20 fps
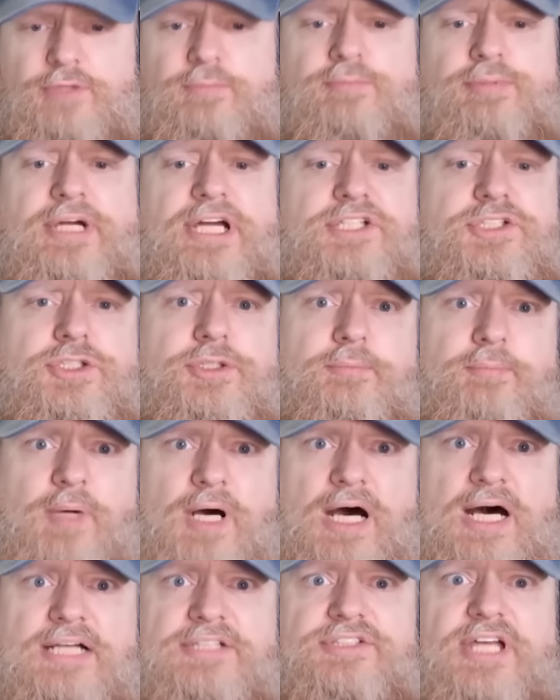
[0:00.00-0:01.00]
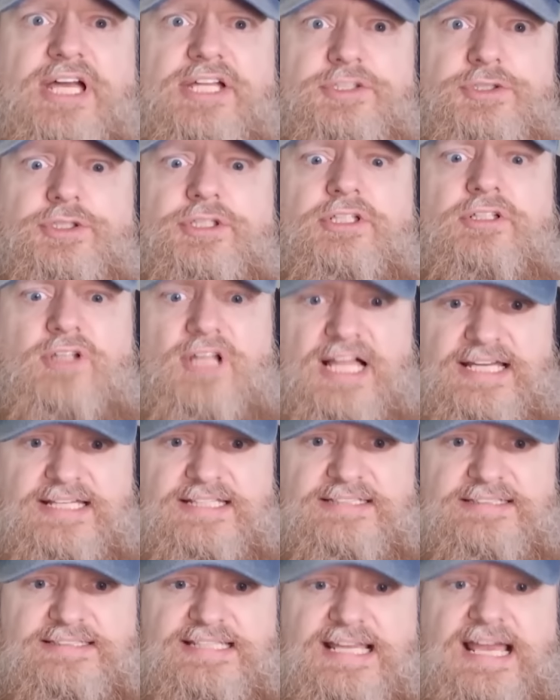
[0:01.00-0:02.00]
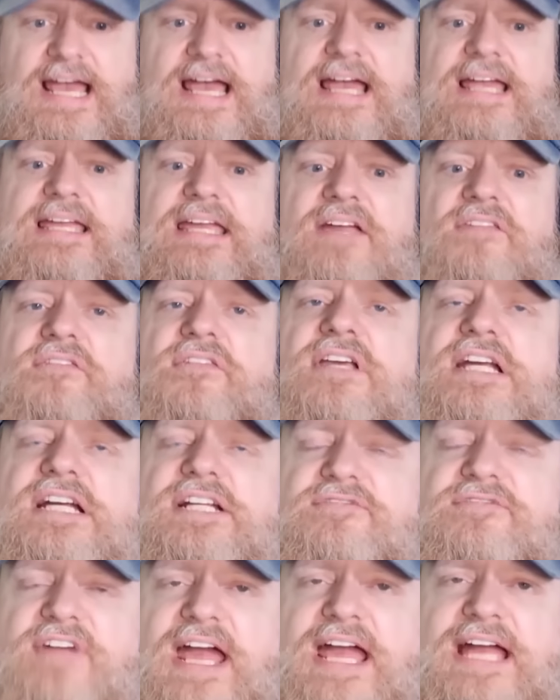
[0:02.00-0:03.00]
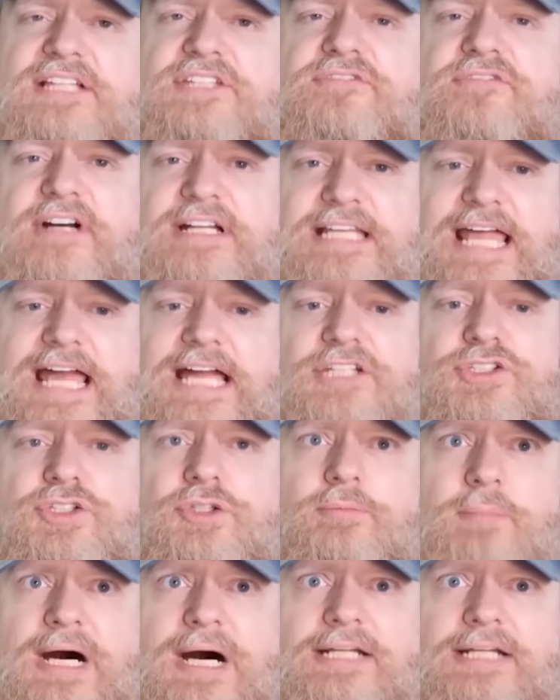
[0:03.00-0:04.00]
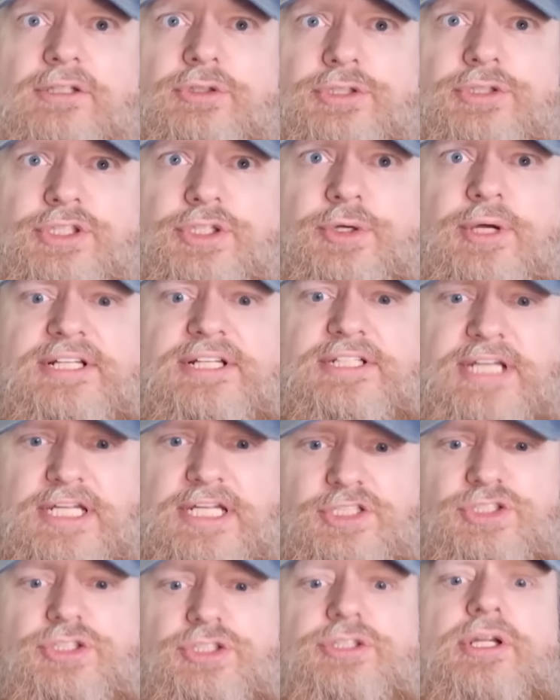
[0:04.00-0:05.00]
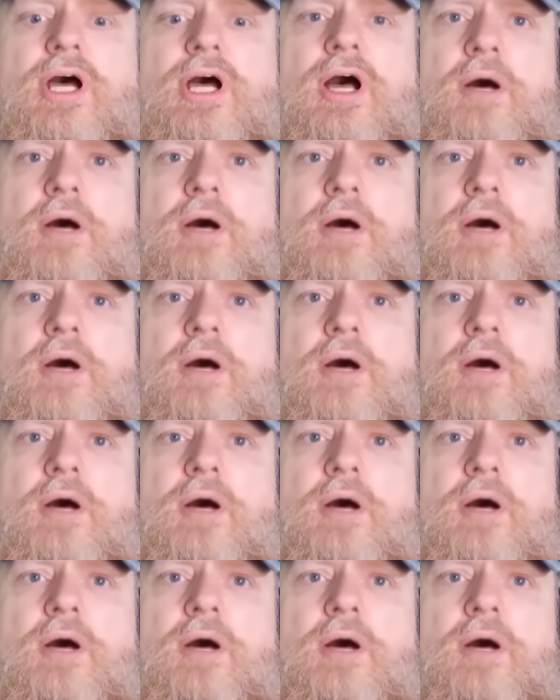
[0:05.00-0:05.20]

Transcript: impress your boss and your clients, get the Advanced Financial Modeler accreditation.